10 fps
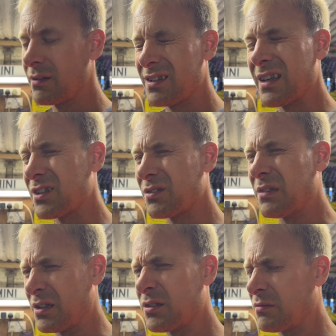that's
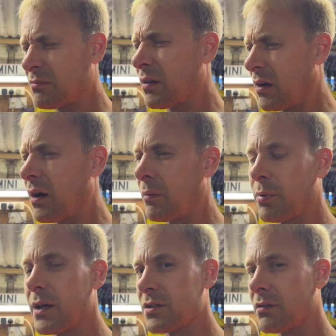
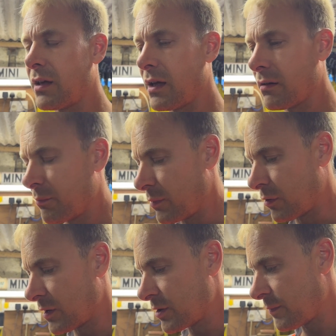unpleasant here, to be
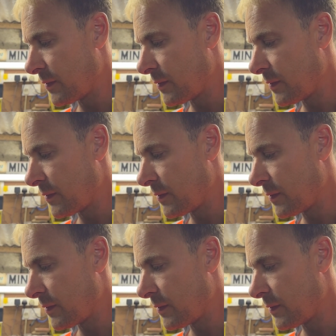honest.